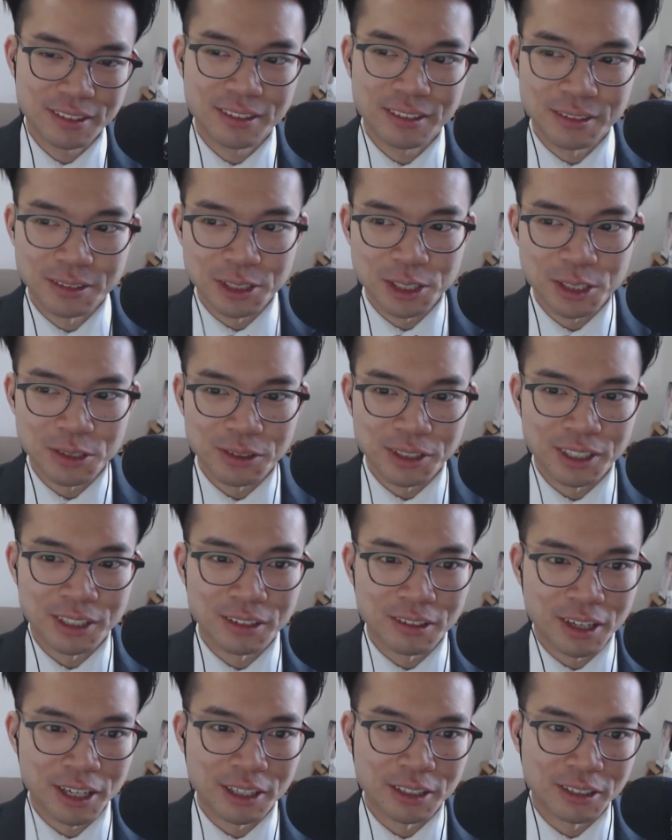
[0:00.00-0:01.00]

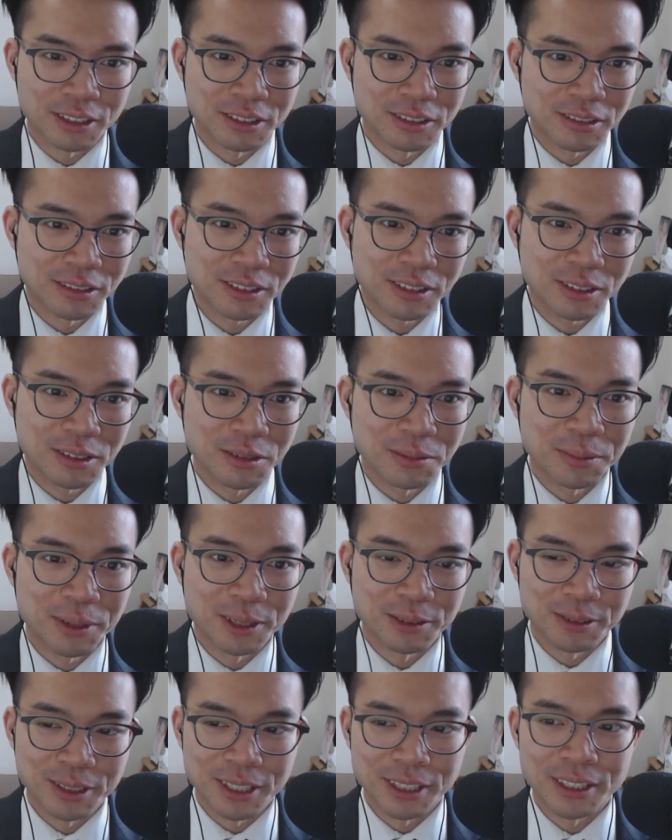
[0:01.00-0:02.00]
konnichiwa, ohayo,
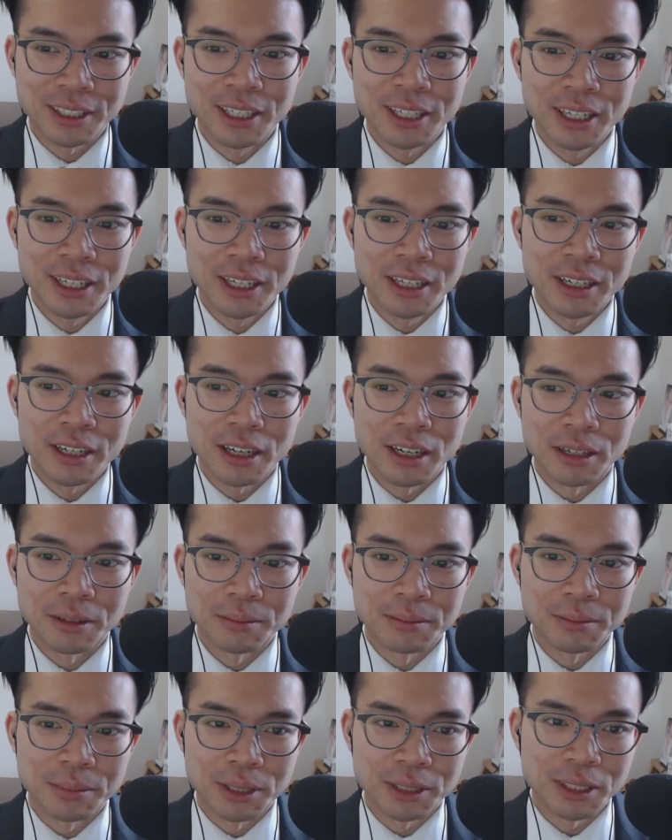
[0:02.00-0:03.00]
konbanwa.
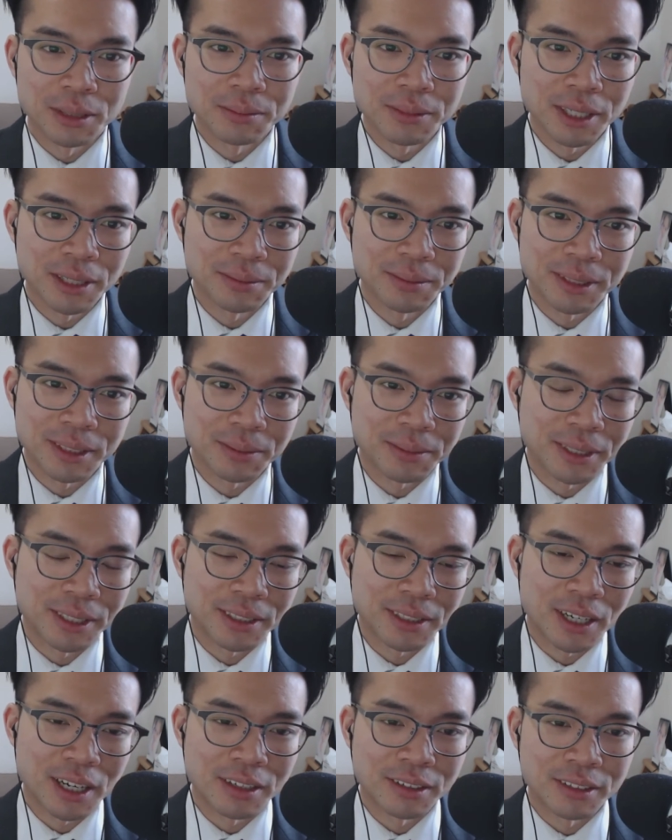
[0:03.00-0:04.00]
But sometimes, I
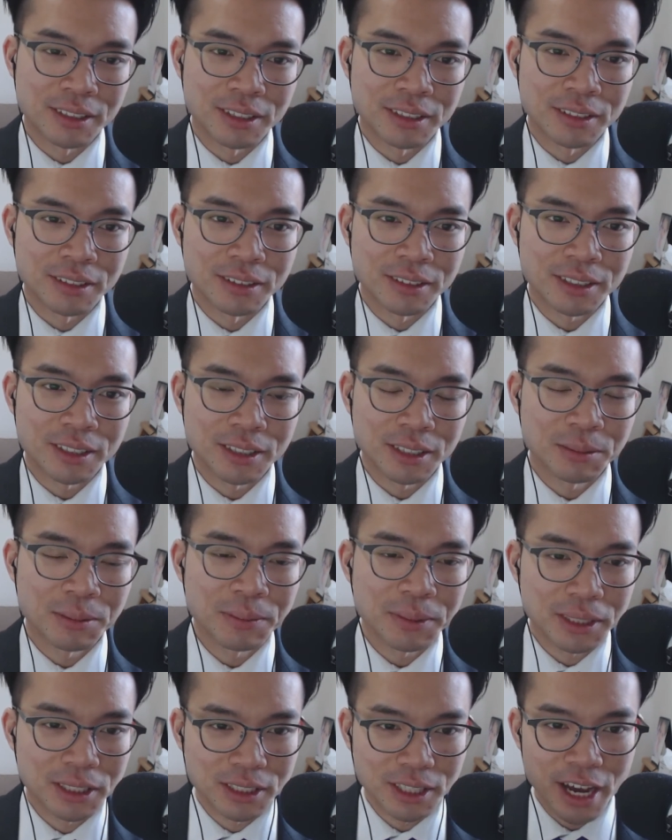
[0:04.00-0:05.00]
mean, I don't know.
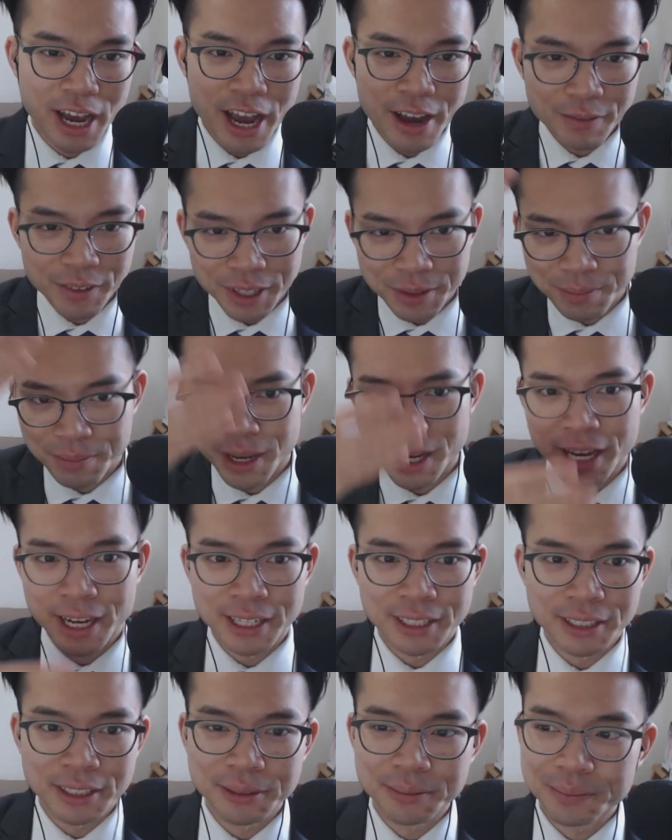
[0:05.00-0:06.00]
I have like
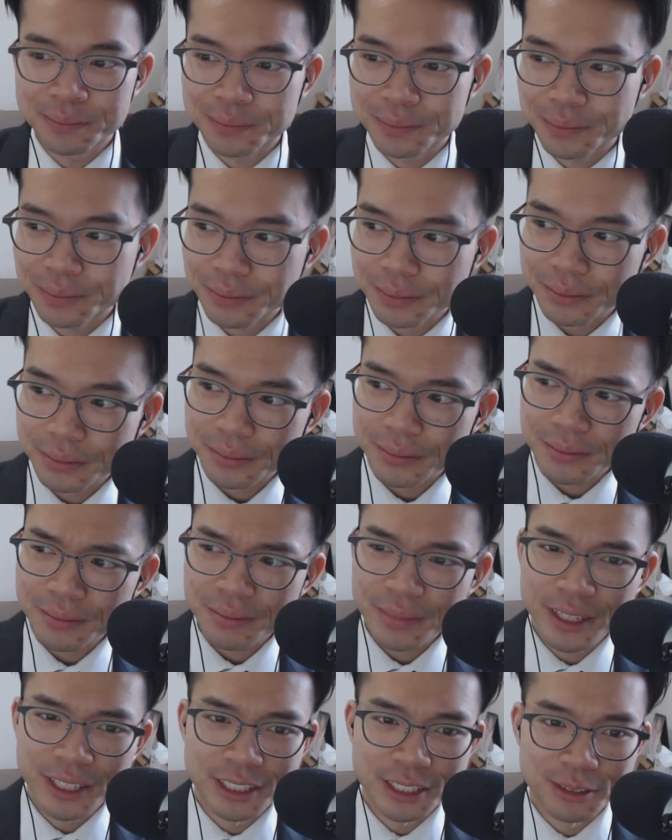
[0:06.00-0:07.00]
mad,
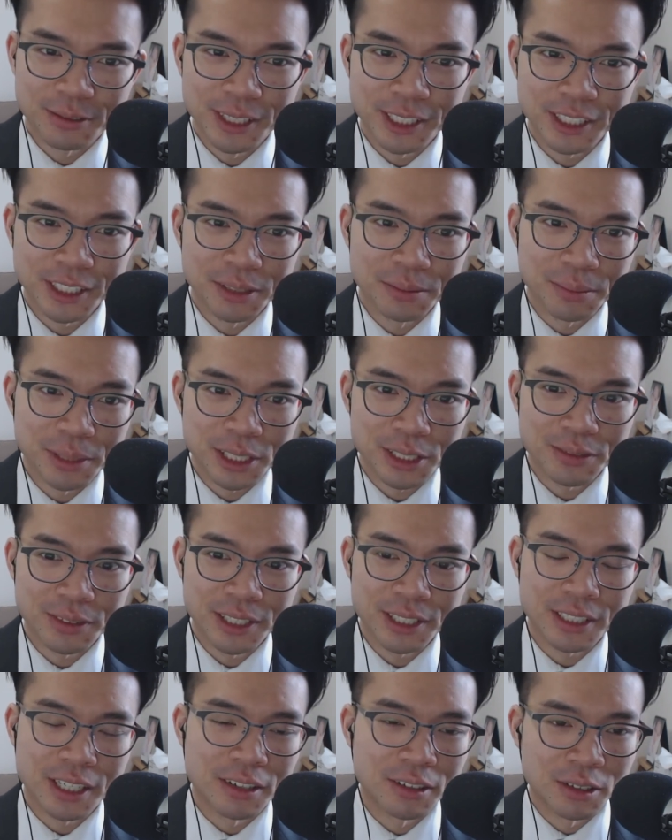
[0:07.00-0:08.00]
is it resting bitch
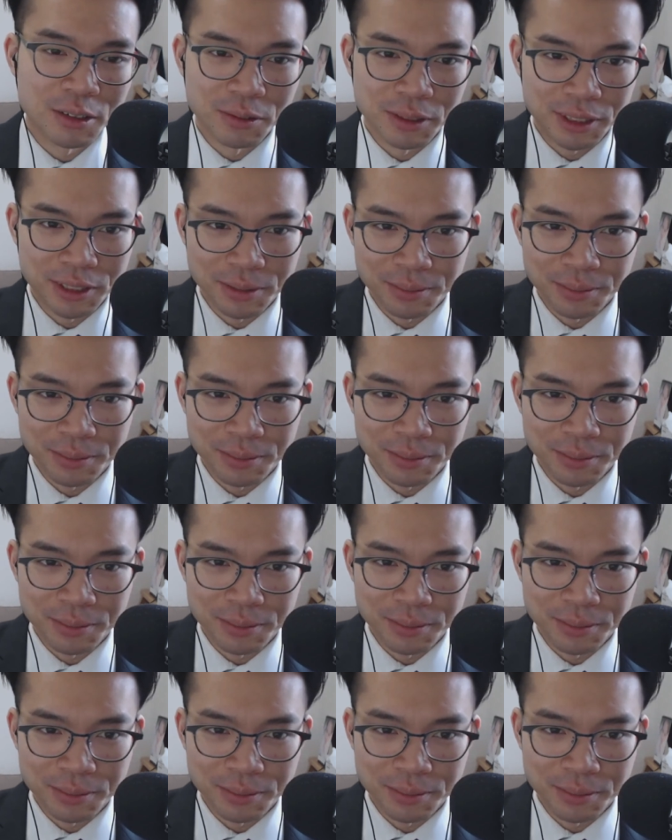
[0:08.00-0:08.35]
face? I don't know